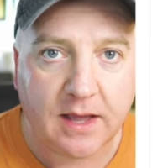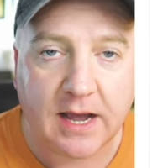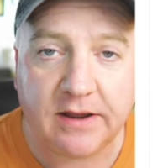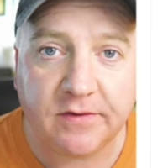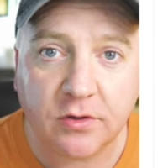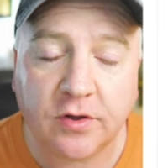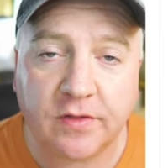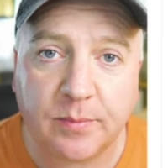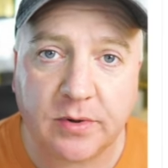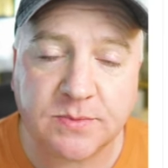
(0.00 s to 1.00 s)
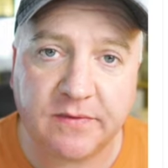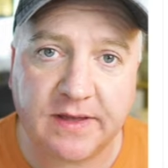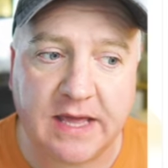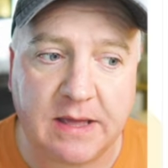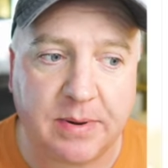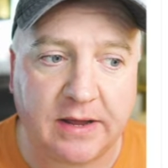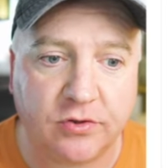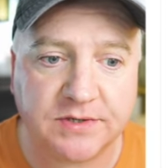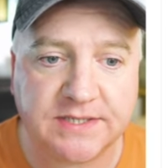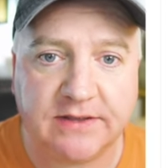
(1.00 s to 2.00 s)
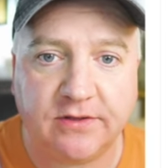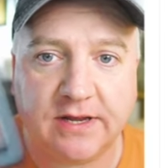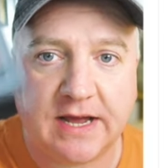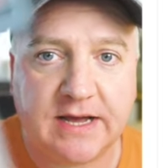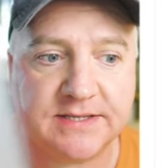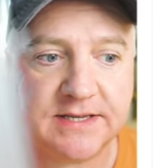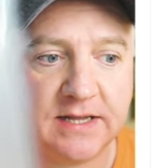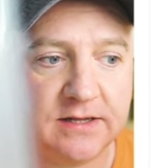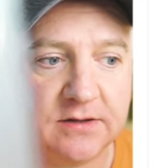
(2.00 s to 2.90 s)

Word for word: And if you look at the bottom of the keypad, you'll see that it has a little